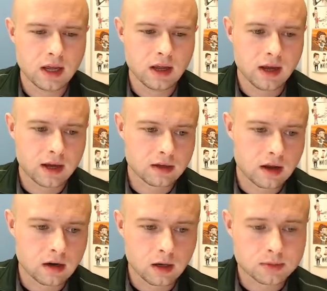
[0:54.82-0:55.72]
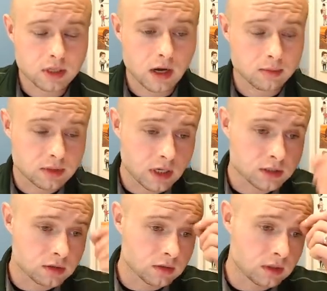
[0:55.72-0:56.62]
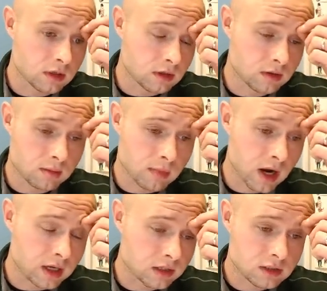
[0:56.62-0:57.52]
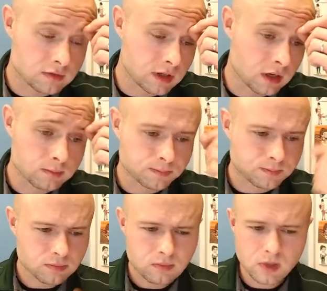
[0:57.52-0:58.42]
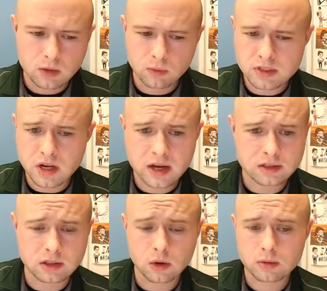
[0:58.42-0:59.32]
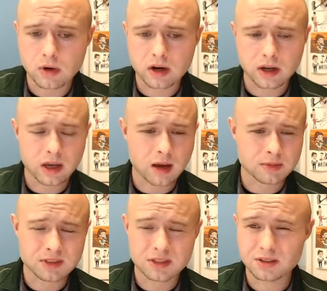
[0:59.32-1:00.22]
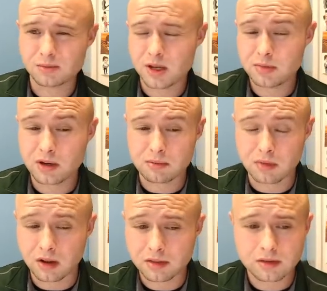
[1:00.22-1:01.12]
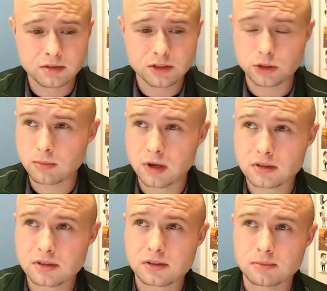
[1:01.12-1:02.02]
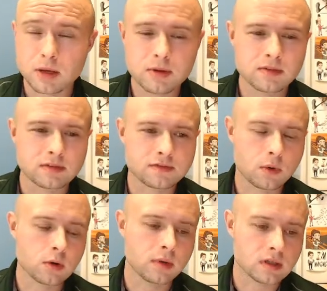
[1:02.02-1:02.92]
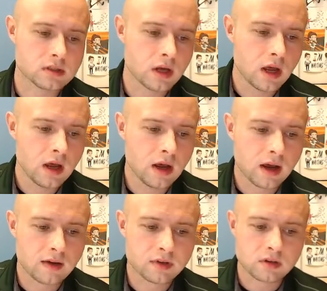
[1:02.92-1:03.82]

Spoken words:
had a lot of upside potential in the mining sphere. It wasn't added to CoinMarketCap until maybe a month, 2 months, maybe even 4 months after it